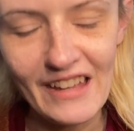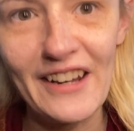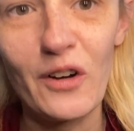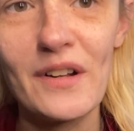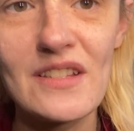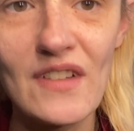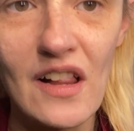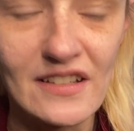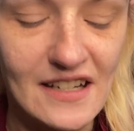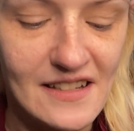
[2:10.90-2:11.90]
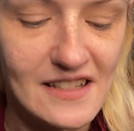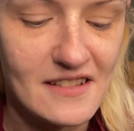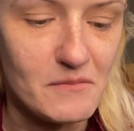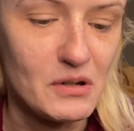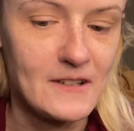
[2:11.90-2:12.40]
I know it's Valentine's
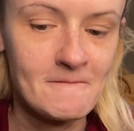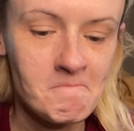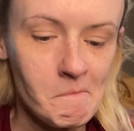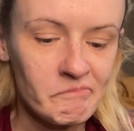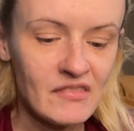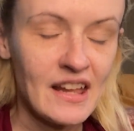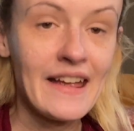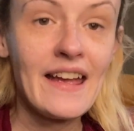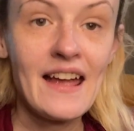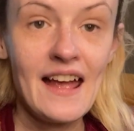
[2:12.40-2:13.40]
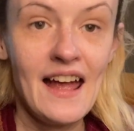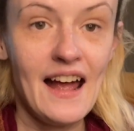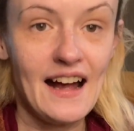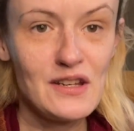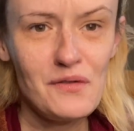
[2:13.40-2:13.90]
season, but
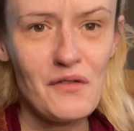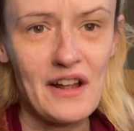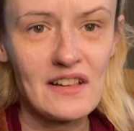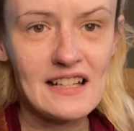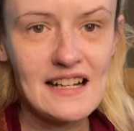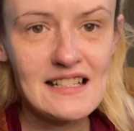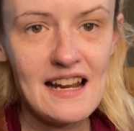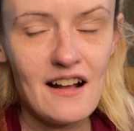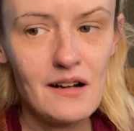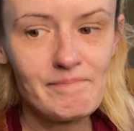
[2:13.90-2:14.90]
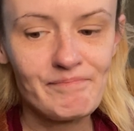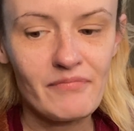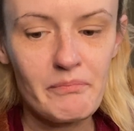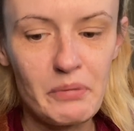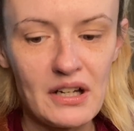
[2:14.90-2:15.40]
I do have a Valentine's Day cup,
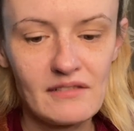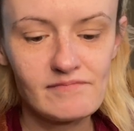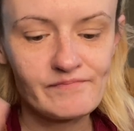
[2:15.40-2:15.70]
but